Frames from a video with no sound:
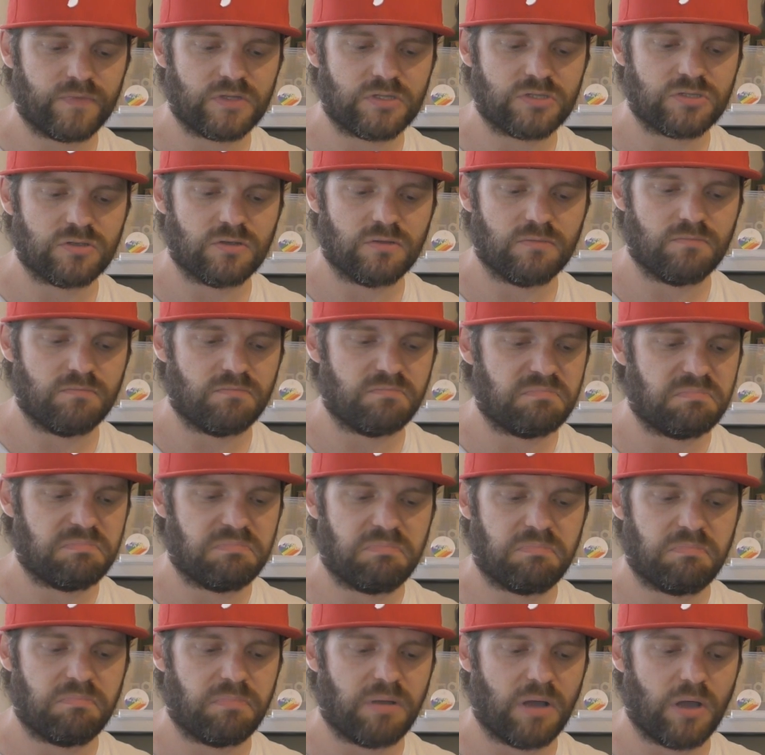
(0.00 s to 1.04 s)
some
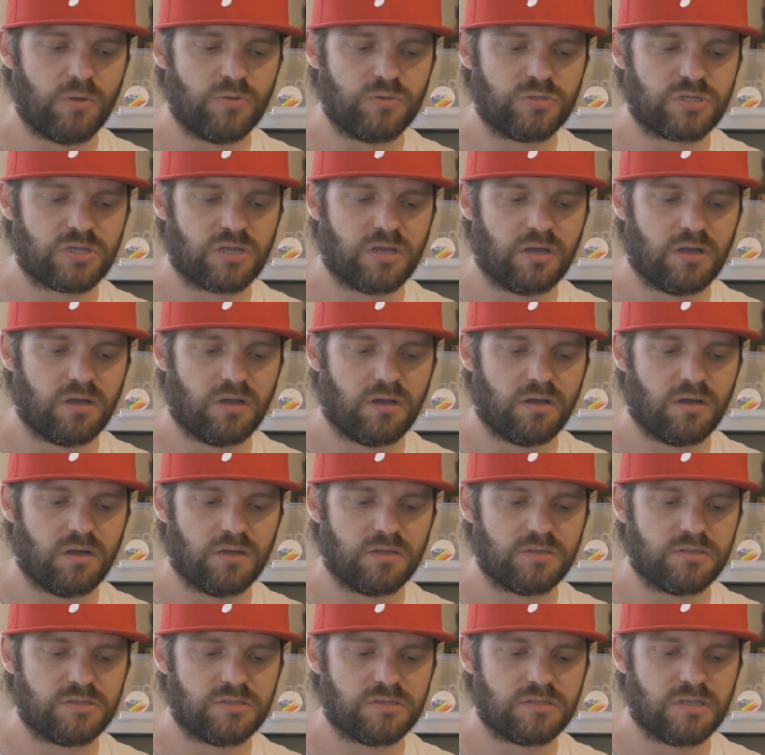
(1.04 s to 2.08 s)

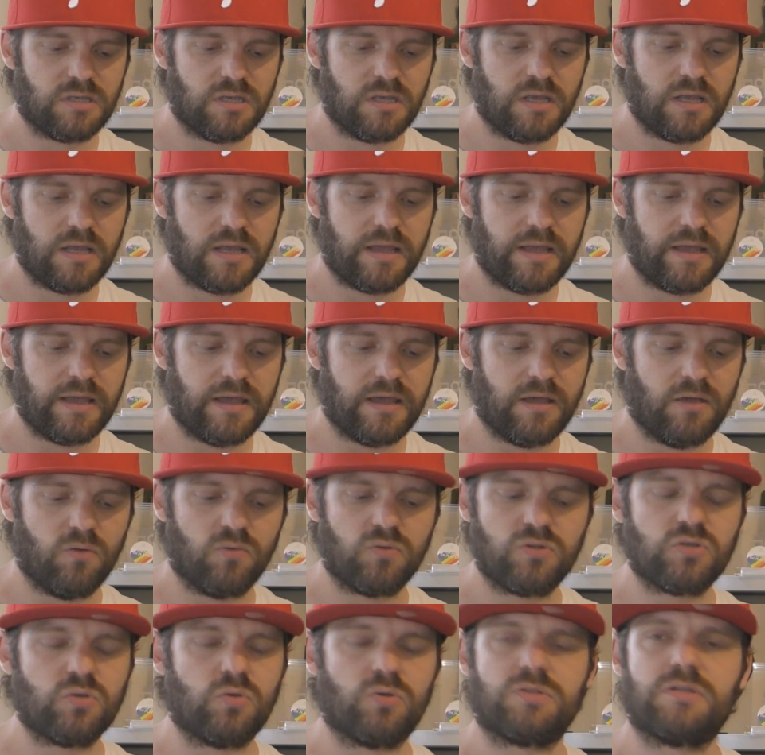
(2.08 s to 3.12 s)
postcards,
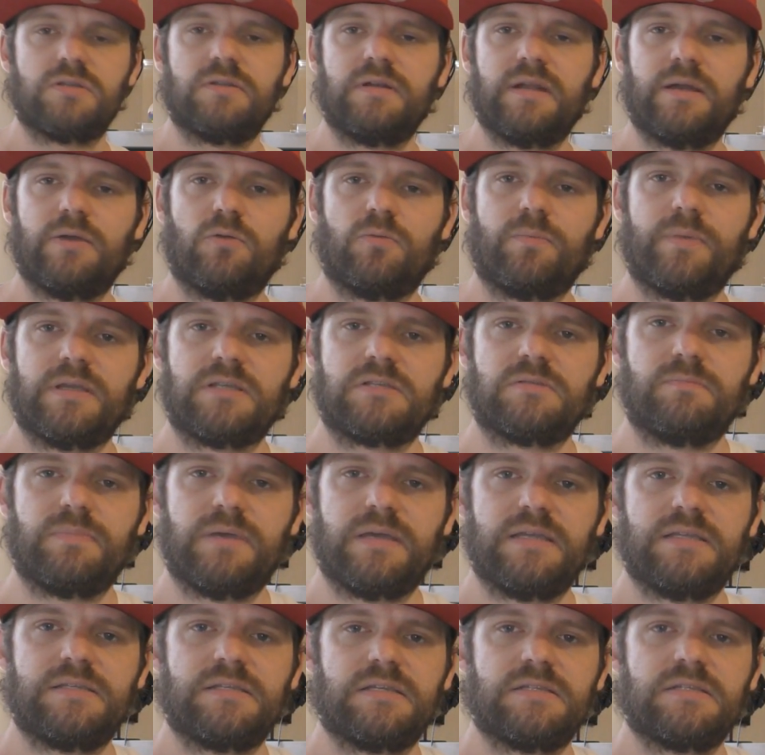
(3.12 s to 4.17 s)
all sorts of little bits and
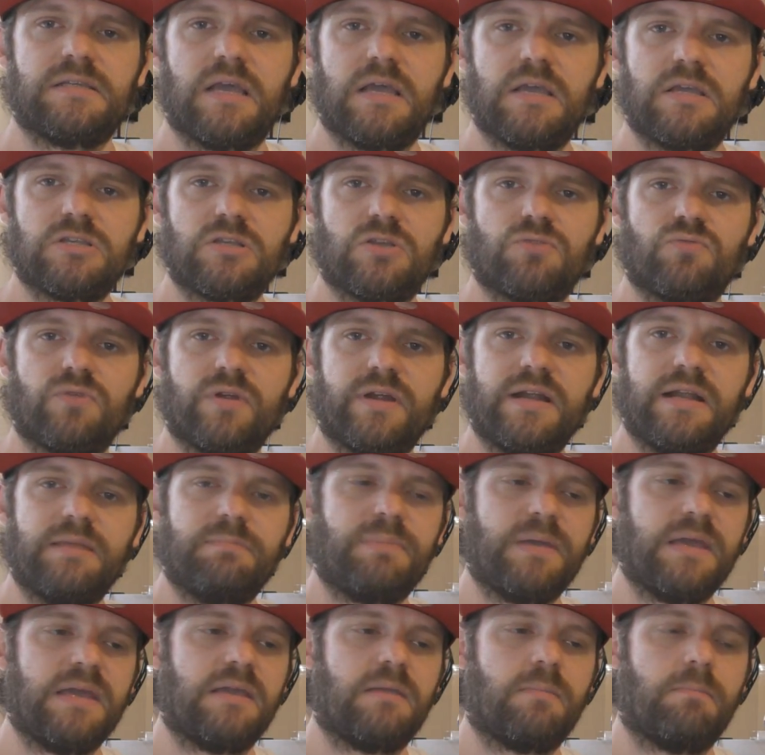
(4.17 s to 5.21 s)
pieces. It's a really
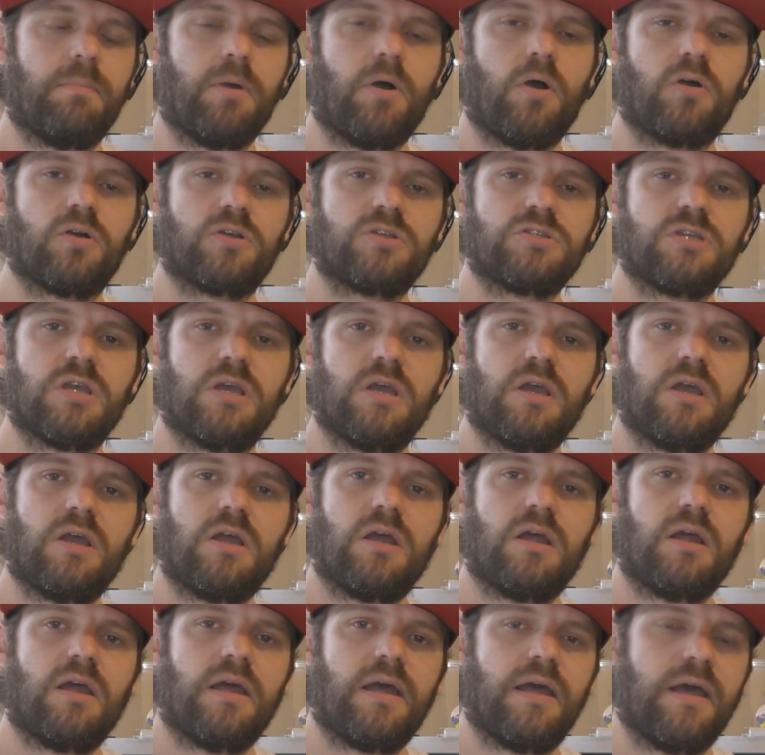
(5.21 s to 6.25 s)
big box.
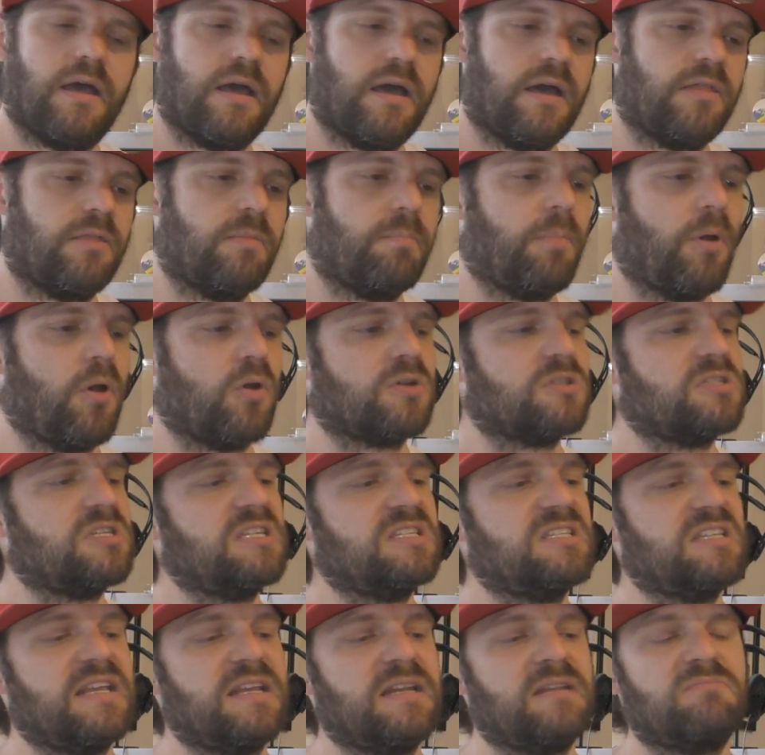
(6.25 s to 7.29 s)
The box
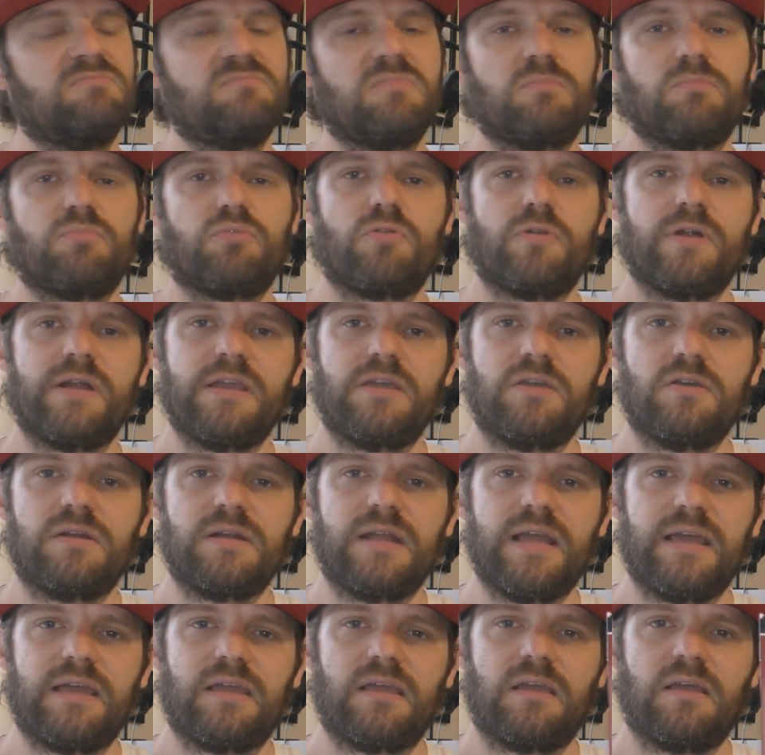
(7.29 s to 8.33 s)
is in pretty good
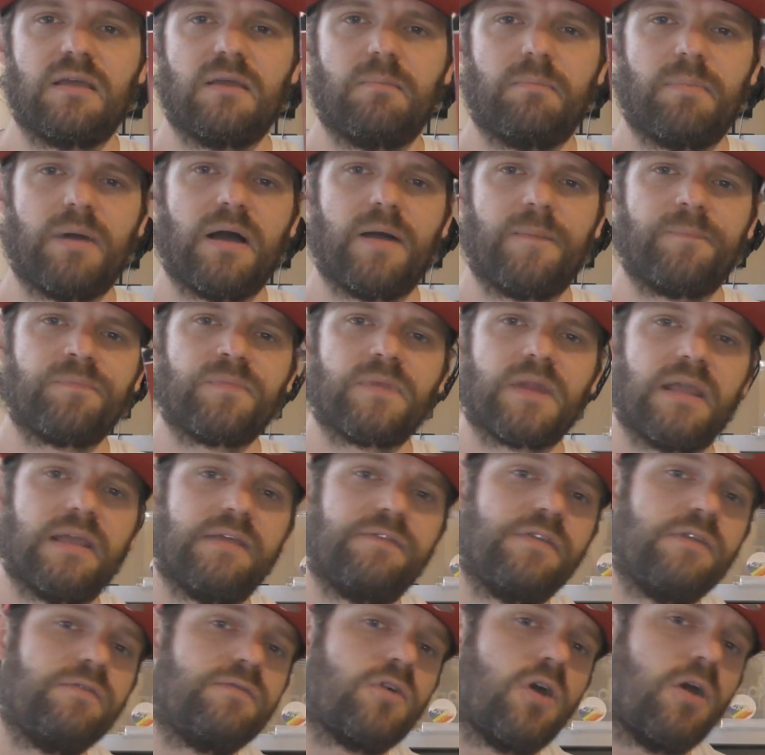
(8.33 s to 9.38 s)
nick, but
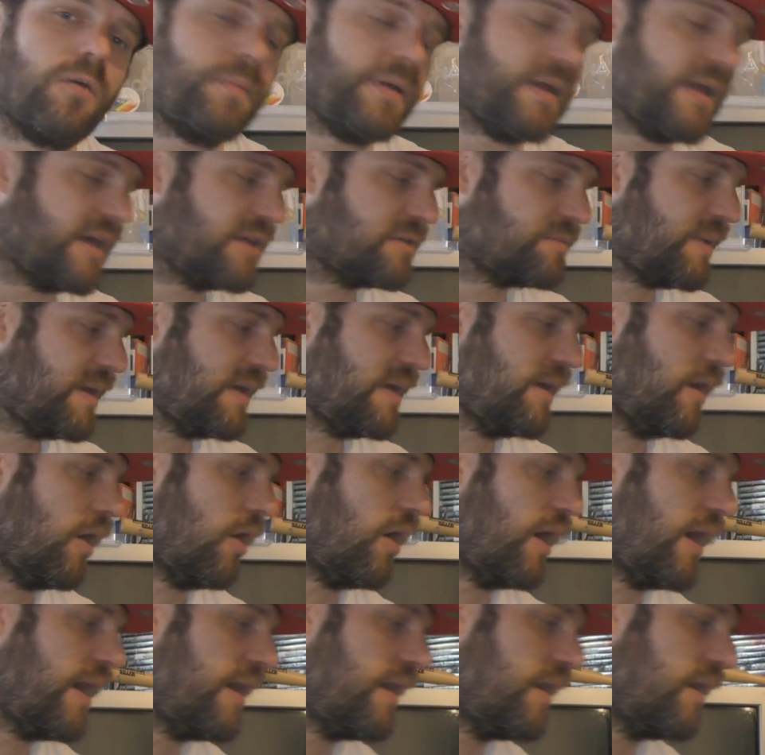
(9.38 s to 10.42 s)
if you've got a PSP,
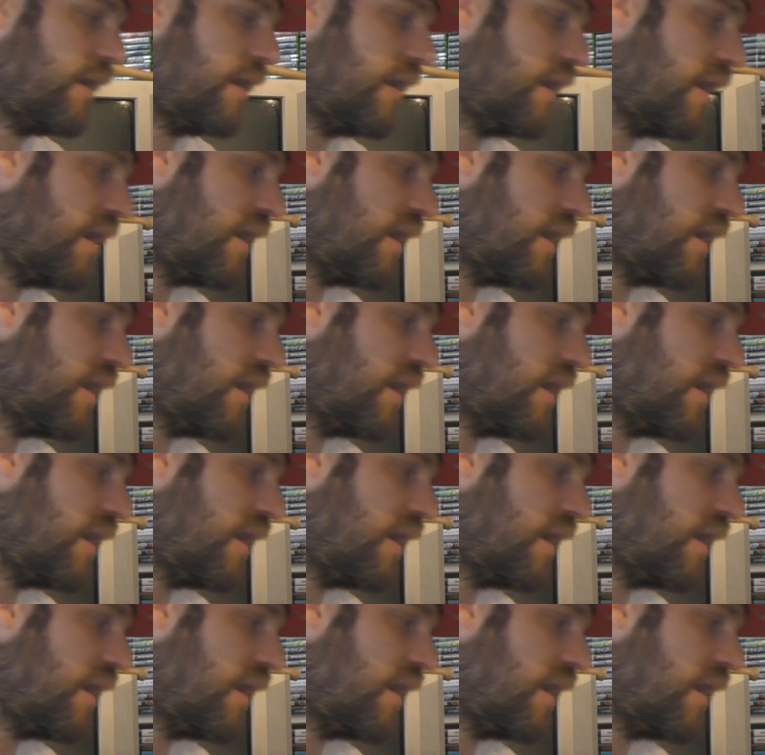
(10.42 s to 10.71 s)
I